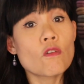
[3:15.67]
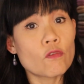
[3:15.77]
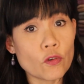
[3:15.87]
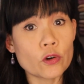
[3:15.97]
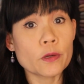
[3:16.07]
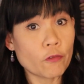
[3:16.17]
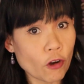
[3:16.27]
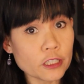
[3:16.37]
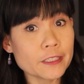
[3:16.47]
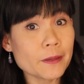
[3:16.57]
For the
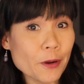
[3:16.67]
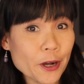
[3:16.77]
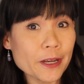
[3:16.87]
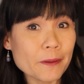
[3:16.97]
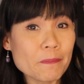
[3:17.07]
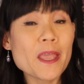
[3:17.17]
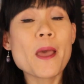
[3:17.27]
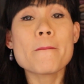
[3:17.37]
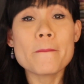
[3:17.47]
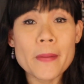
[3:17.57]
frosting part,
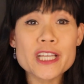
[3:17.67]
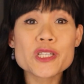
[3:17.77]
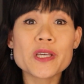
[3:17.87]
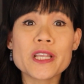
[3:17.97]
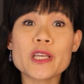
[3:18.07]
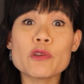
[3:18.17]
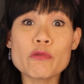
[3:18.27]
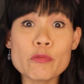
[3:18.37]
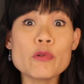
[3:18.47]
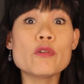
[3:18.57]
make sure that
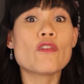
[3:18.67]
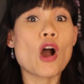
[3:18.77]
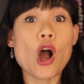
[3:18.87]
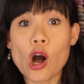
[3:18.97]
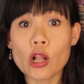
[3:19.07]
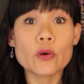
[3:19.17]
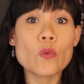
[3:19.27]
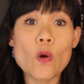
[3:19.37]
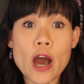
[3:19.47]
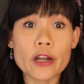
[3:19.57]
you remove all the
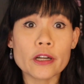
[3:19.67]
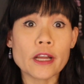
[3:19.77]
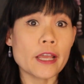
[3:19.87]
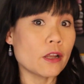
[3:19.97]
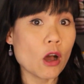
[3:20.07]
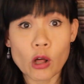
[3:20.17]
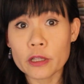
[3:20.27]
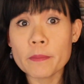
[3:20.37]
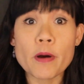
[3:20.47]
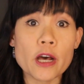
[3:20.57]
water and
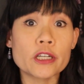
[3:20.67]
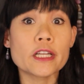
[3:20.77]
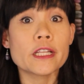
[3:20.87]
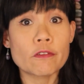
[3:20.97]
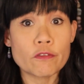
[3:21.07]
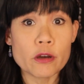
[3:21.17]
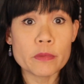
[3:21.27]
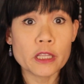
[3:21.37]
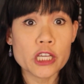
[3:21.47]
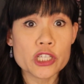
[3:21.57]
all the butter in the
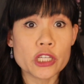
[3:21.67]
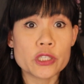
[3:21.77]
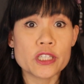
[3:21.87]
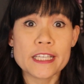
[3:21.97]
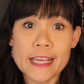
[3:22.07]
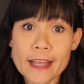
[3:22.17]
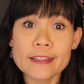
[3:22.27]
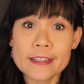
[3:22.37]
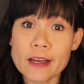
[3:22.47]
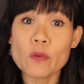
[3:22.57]
formulation to
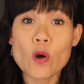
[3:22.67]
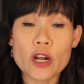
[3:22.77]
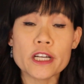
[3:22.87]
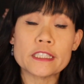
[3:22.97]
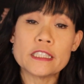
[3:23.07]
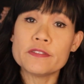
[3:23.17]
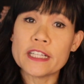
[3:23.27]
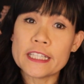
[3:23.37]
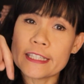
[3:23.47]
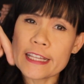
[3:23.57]
get that water
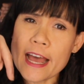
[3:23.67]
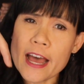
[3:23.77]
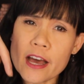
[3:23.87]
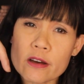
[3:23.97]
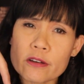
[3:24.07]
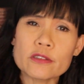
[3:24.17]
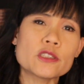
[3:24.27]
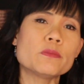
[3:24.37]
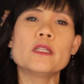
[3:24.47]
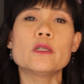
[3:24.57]
activity
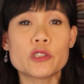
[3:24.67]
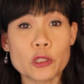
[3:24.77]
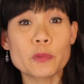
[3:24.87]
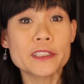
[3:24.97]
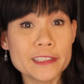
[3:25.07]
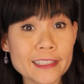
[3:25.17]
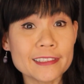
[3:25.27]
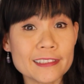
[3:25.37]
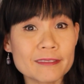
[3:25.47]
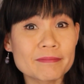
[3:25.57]
down to below
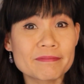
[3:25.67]
0.6.